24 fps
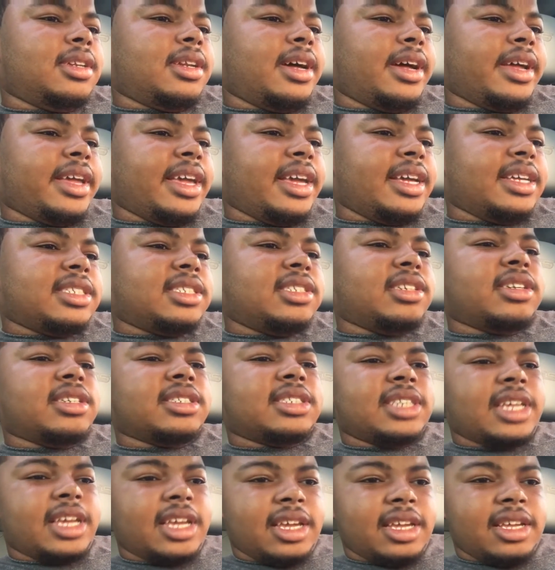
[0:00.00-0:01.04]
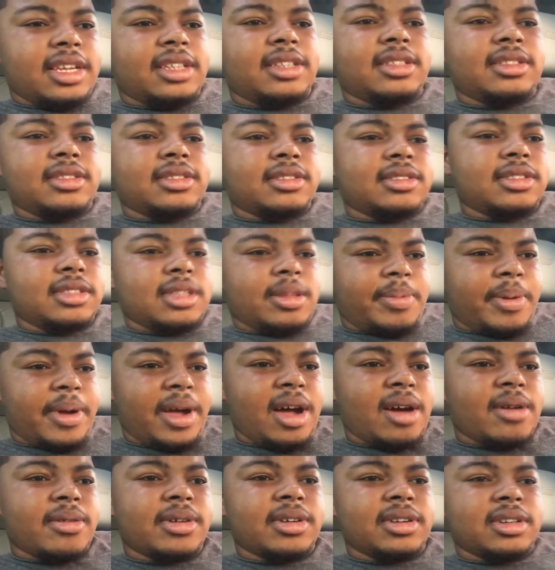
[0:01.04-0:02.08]
I guess you could say, the
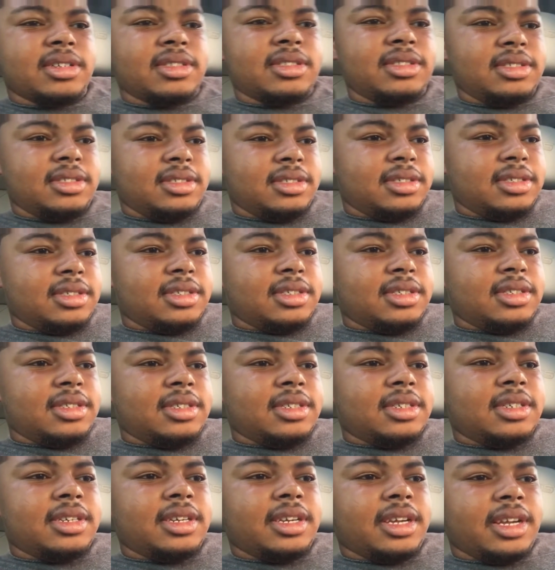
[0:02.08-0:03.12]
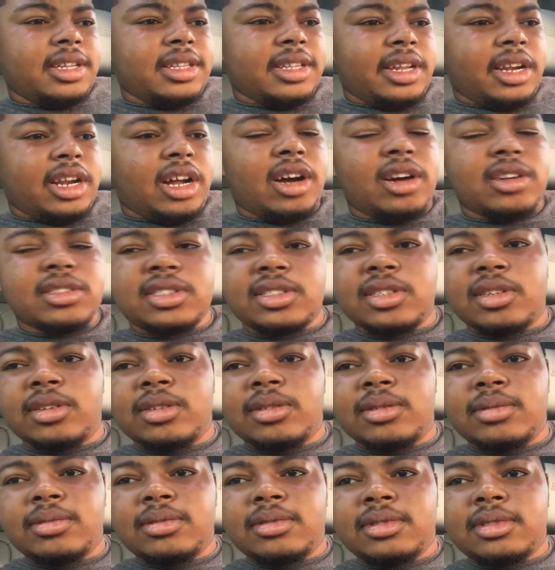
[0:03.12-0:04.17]
power, and then
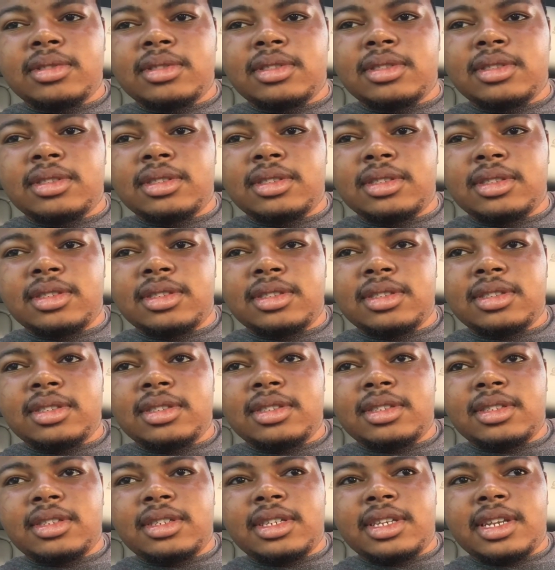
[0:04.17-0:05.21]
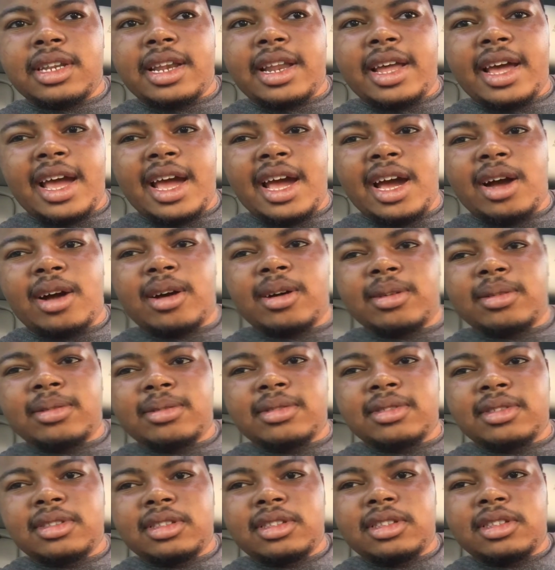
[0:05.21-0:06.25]
also how
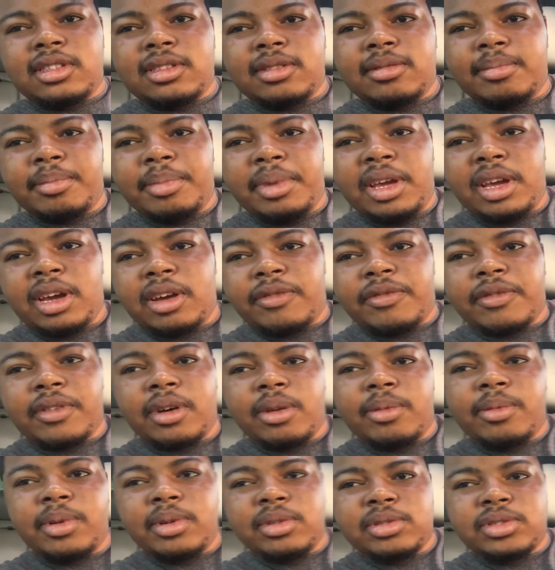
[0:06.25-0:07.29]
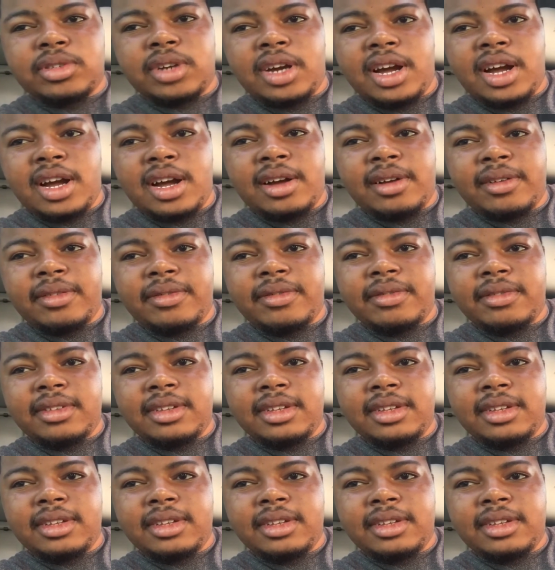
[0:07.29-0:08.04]
being a front wheel drive